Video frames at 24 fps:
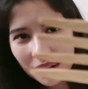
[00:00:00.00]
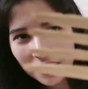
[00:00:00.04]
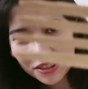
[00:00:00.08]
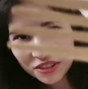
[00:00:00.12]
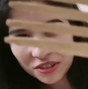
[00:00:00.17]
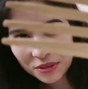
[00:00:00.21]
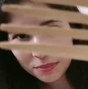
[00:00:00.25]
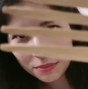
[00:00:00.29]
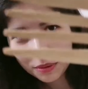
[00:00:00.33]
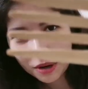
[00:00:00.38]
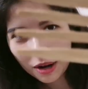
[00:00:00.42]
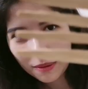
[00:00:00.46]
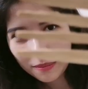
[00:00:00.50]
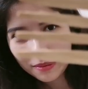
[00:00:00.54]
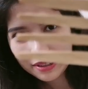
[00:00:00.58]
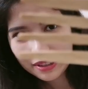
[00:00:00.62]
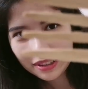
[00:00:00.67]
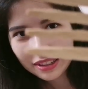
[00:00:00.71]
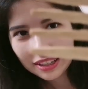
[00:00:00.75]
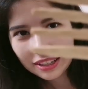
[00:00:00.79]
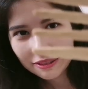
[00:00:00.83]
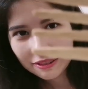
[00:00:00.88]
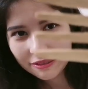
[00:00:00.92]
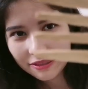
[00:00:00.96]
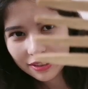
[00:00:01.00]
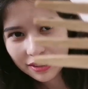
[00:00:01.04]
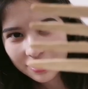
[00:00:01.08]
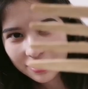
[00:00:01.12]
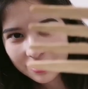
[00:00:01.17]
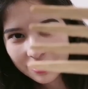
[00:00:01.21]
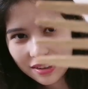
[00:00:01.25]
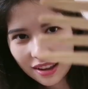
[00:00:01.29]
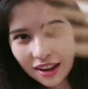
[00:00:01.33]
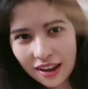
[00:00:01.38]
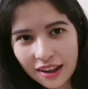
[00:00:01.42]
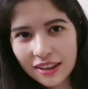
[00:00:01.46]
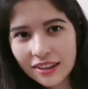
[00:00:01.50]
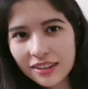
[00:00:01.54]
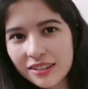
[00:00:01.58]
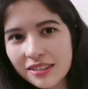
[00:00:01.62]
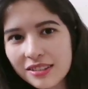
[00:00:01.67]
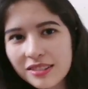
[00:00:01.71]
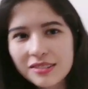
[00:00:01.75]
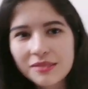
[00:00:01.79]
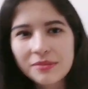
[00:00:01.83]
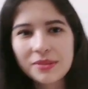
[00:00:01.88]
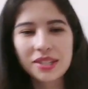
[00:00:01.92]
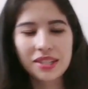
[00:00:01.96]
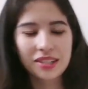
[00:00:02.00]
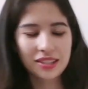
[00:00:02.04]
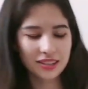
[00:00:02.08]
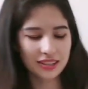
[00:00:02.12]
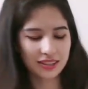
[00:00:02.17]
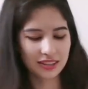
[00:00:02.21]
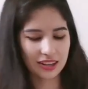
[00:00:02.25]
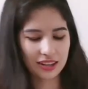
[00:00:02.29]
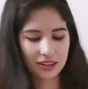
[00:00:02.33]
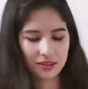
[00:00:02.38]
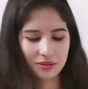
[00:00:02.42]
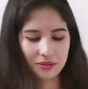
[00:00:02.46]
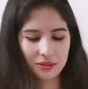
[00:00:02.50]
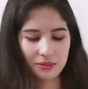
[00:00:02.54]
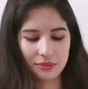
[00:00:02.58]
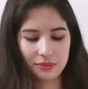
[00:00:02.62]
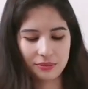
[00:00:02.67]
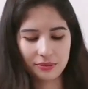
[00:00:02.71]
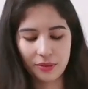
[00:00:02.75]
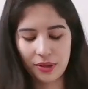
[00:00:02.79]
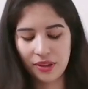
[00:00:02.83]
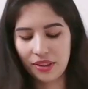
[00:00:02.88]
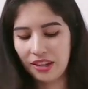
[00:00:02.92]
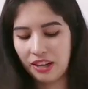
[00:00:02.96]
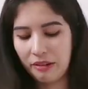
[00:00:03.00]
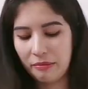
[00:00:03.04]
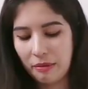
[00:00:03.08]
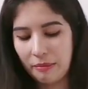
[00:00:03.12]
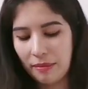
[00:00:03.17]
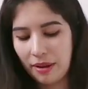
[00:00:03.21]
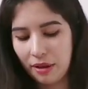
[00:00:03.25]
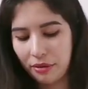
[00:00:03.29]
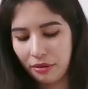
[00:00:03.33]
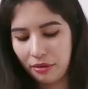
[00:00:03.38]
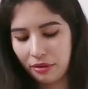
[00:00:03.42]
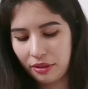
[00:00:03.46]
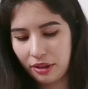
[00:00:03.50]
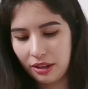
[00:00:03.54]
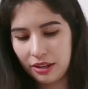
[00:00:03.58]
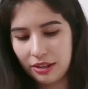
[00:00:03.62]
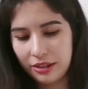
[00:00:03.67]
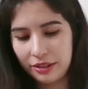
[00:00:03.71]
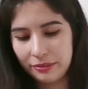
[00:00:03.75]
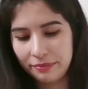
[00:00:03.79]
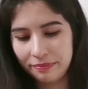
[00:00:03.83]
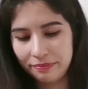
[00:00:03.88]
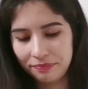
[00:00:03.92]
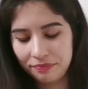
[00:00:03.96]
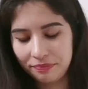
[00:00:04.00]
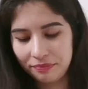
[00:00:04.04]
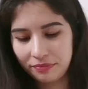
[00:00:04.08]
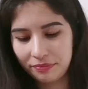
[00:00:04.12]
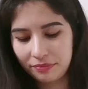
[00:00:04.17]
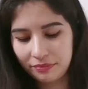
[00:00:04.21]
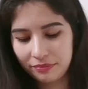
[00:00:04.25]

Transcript: I should probably like fix that because I don't want that in my mouth.